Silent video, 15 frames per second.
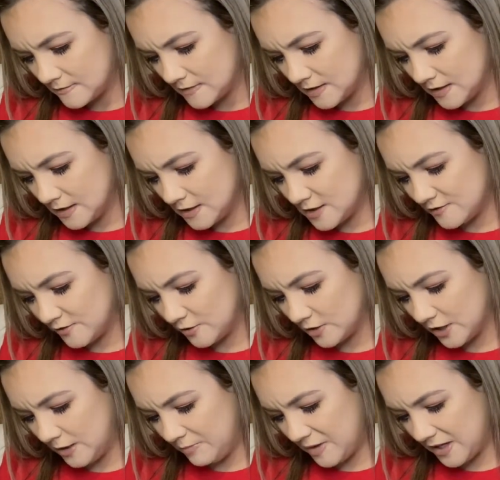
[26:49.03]
It's for
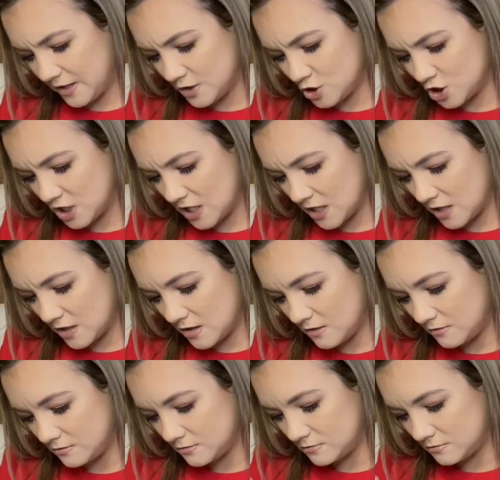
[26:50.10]
lip and cheek.
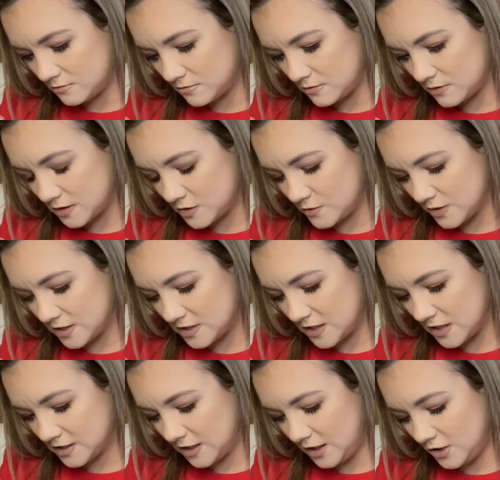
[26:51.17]
That's what it
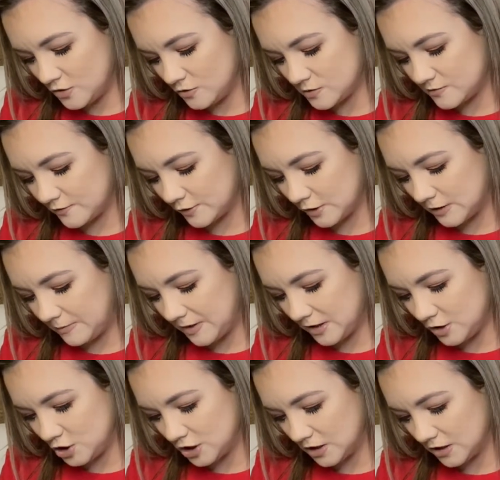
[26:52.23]
says. I didn't know it was for lip and
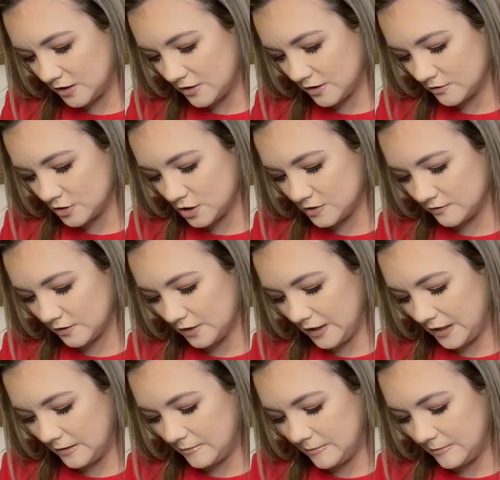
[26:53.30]
cheek. I thought it was just for lip.